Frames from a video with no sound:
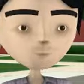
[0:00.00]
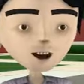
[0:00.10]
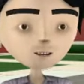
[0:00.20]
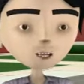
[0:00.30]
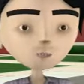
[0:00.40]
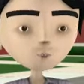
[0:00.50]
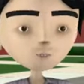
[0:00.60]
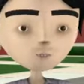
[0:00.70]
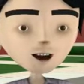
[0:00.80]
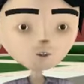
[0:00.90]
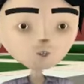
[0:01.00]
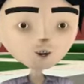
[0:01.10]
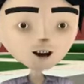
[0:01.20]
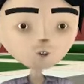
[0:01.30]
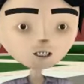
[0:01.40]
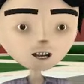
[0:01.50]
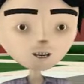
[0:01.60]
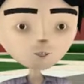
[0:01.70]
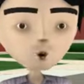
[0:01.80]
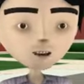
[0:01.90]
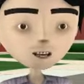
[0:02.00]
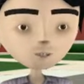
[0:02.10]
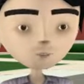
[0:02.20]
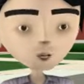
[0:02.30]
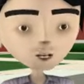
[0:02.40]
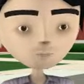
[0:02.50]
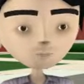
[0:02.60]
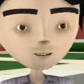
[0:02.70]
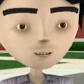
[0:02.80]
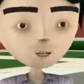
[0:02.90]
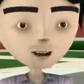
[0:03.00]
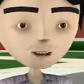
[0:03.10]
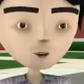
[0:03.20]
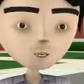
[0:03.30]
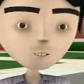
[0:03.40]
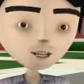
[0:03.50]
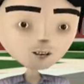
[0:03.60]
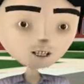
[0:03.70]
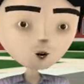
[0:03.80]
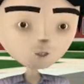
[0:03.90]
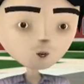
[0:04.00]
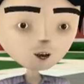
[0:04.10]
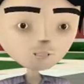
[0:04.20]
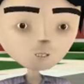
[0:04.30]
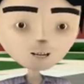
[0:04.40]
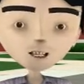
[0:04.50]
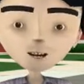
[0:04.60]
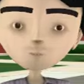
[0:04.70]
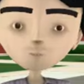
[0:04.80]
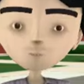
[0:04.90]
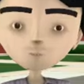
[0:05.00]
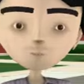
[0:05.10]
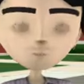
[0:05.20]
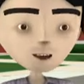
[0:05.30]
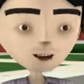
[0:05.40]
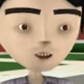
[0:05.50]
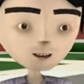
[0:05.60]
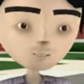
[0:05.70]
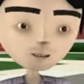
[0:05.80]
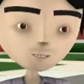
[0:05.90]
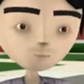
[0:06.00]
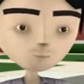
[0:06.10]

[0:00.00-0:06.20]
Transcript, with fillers: in good faith for uses of honest work, trade or business or for the purpose of legitimate